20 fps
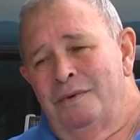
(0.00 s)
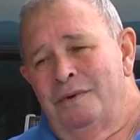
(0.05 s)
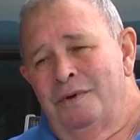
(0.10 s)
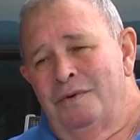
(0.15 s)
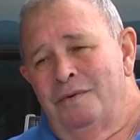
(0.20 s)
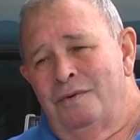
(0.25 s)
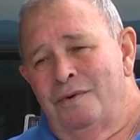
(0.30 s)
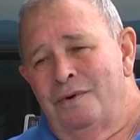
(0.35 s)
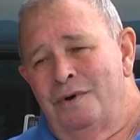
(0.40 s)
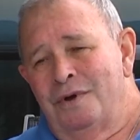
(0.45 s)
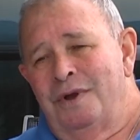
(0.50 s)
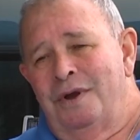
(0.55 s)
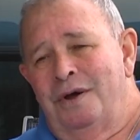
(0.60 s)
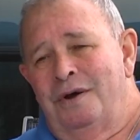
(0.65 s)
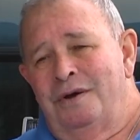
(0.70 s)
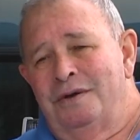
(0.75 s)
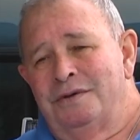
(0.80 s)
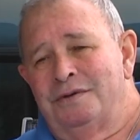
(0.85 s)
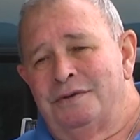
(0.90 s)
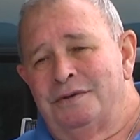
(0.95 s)

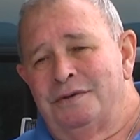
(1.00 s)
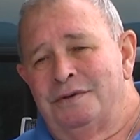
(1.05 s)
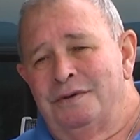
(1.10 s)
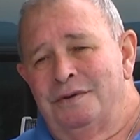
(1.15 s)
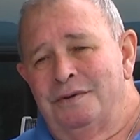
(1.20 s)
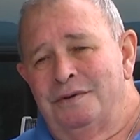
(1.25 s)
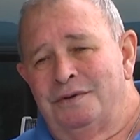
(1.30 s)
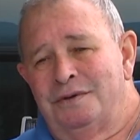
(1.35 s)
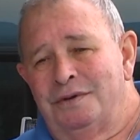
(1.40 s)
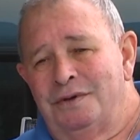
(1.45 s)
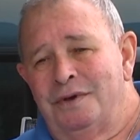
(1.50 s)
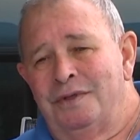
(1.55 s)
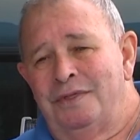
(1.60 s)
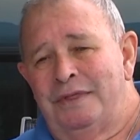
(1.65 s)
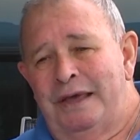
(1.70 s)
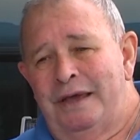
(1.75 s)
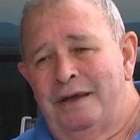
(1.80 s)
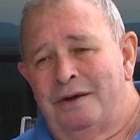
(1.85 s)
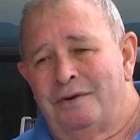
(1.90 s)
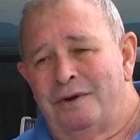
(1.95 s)
organised to turn
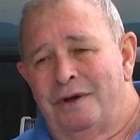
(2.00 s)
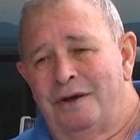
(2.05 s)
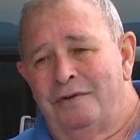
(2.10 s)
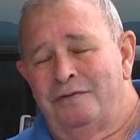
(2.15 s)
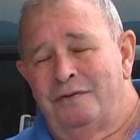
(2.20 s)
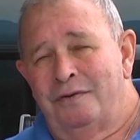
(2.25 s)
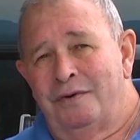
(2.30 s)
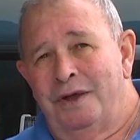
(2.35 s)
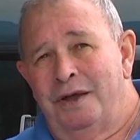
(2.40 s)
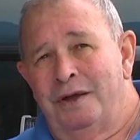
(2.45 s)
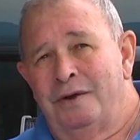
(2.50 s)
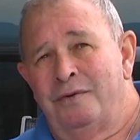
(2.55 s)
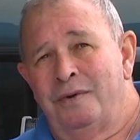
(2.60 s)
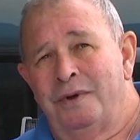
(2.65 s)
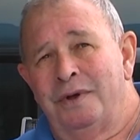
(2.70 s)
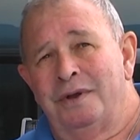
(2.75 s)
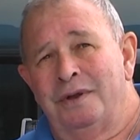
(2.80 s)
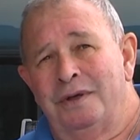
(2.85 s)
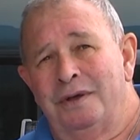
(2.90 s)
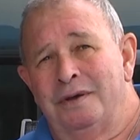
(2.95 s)
the aircraft around
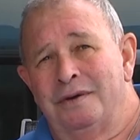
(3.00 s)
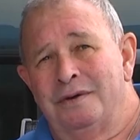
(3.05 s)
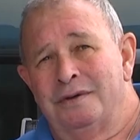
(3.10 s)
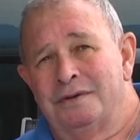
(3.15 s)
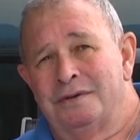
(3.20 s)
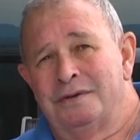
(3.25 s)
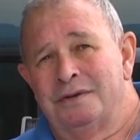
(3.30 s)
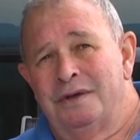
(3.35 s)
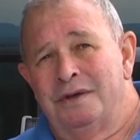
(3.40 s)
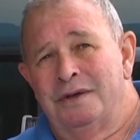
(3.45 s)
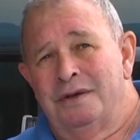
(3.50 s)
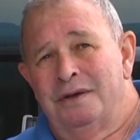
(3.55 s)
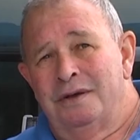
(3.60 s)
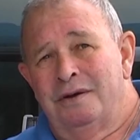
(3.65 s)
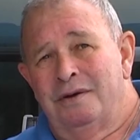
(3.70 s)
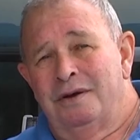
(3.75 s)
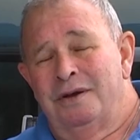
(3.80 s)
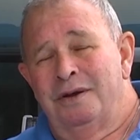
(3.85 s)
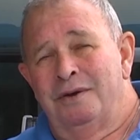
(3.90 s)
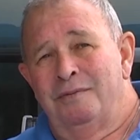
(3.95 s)
quickly, because
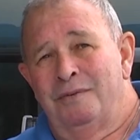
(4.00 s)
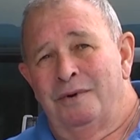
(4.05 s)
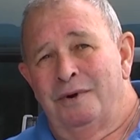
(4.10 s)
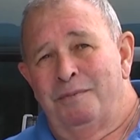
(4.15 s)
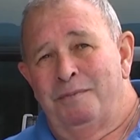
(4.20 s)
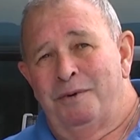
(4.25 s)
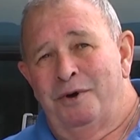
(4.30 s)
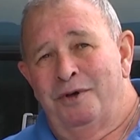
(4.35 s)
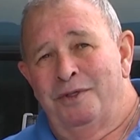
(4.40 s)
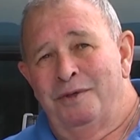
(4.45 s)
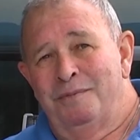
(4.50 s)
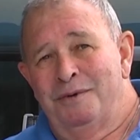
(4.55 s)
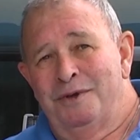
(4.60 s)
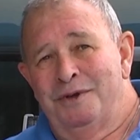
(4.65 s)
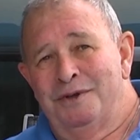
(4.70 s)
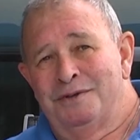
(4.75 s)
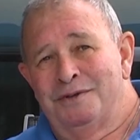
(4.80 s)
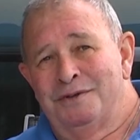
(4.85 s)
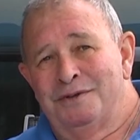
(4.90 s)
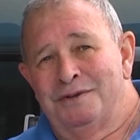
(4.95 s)
I didn't want to buy the
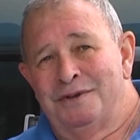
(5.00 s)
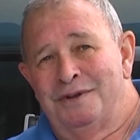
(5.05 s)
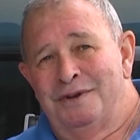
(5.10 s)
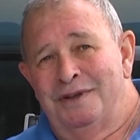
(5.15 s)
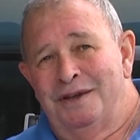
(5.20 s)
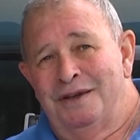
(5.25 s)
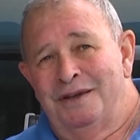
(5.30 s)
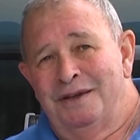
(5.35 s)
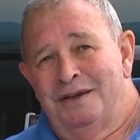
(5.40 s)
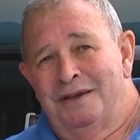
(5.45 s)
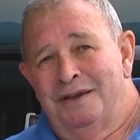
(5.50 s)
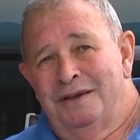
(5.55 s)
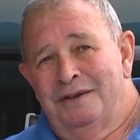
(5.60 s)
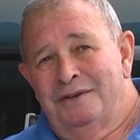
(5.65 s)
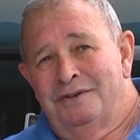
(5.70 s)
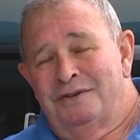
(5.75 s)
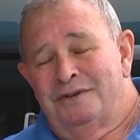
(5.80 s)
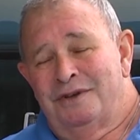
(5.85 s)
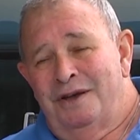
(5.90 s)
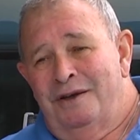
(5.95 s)
beers in Sydney.
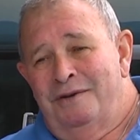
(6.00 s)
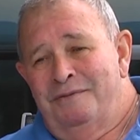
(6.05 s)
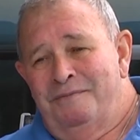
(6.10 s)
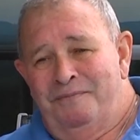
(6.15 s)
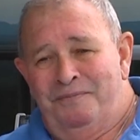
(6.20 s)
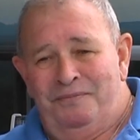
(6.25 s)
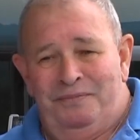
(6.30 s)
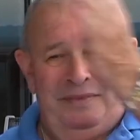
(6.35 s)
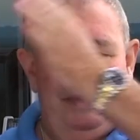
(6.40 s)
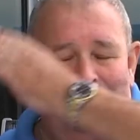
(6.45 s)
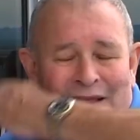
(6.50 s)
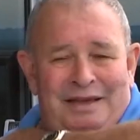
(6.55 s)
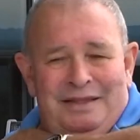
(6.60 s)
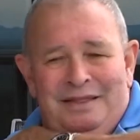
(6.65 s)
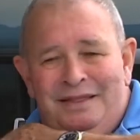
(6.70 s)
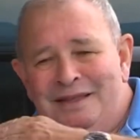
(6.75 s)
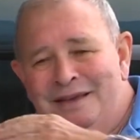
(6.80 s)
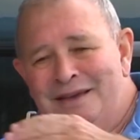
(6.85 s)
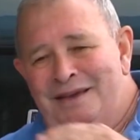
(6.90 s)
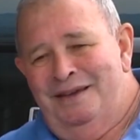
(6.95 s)
So
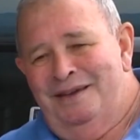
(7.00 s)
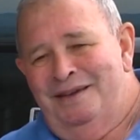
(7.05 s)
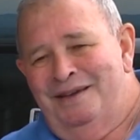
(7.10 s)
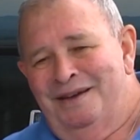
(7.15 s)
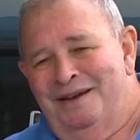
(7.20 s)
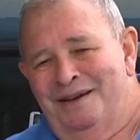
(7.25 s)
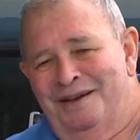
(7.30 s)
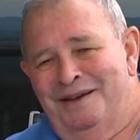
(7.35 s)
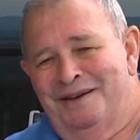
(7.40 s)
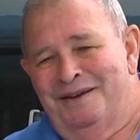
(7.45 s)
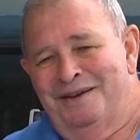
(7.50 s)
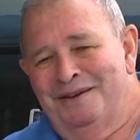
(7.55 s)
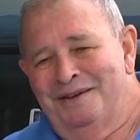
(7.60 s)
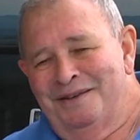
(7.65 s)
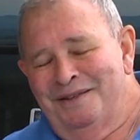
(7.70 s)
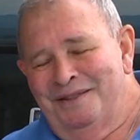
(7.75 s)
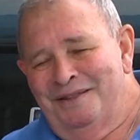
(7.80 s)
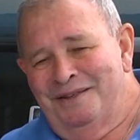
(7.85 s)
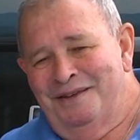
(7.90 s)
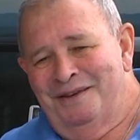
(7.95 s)
the
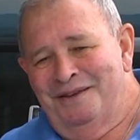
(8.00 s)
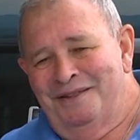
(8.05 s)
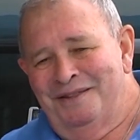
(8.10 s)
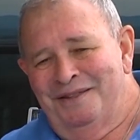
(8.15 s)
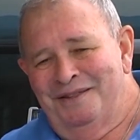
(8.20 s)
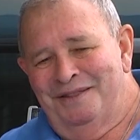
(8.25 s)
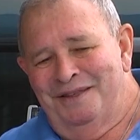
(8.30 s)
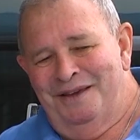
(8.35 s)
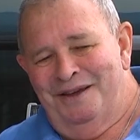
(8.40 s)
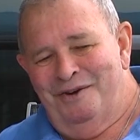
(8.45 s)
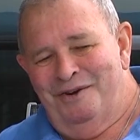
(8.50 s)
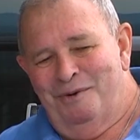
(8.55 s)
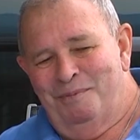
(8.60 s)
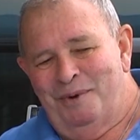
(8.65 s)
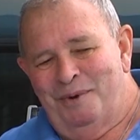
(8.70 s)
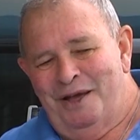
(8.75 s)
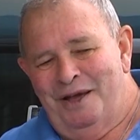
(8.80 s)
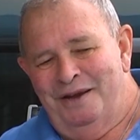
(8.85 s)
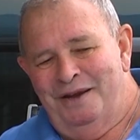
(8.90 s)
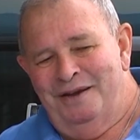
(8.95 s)

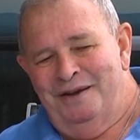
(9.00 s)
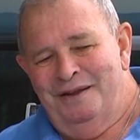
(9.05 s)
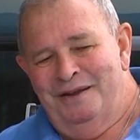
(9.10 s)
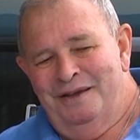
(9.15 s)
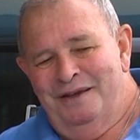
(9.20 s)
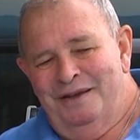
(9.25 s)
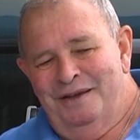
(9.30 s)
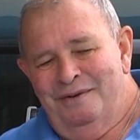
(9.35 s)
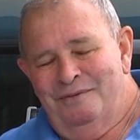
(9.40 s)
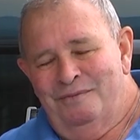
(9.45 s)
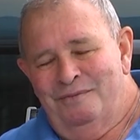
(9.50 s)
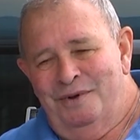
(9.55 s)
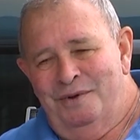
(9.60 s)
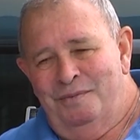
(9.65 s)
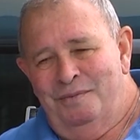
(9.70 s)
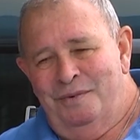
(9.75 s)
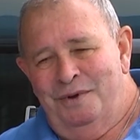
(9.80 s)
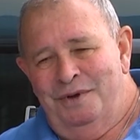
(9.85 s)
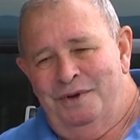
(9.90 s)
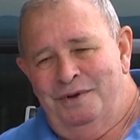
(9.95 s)
aeroplane,
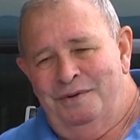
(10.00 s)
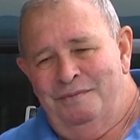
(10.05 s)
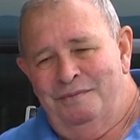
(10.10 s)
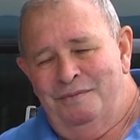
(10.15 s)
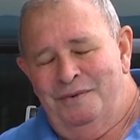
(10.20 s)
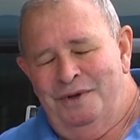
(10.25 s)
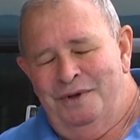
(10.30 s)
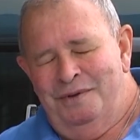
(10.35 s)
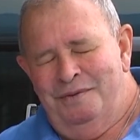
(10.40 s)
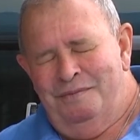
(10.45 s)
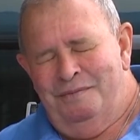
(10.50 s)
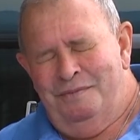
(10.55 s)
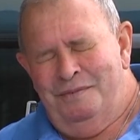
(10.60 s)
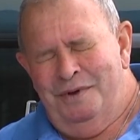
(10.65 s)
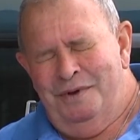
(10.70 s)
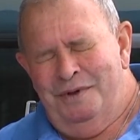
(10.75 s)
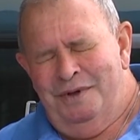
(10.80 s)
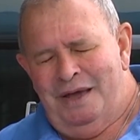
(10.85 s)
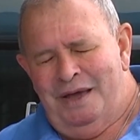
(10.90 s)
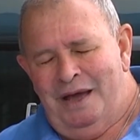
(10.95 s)

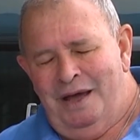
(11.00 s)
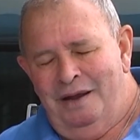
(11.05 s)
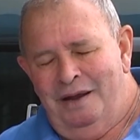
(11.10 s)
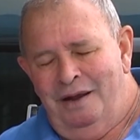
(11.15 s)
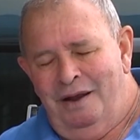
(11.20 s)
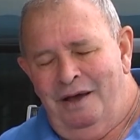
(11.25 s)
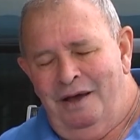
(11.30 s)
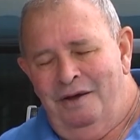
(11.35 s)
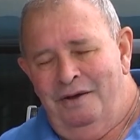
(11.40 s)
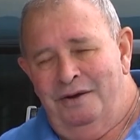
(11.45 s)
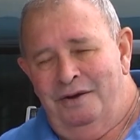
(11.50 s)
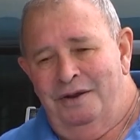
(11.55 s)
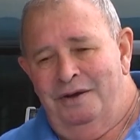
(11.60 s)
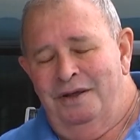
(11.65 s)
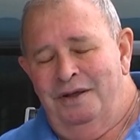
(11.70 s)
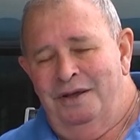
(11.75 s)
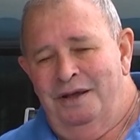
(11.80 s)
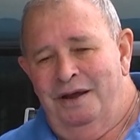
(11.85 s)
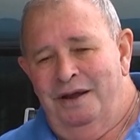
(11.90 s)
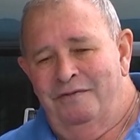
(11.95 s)
we unloaded,
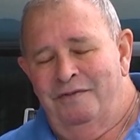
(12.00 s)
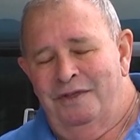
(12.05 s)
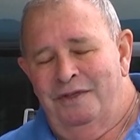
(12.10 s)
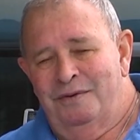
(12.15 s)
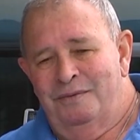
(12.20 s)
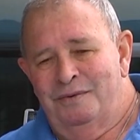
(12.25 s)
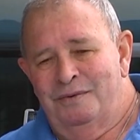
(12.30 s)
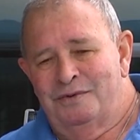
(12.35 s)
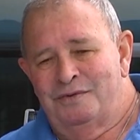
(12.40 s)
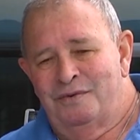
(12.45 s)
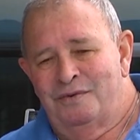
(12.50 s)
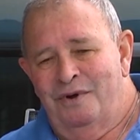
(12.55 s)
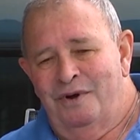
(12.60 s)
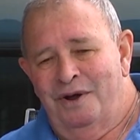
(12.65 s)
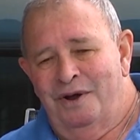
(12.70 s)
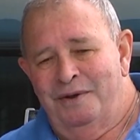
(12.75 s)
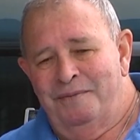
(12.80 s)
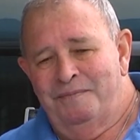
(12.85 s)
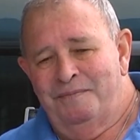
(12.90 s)
everything was right,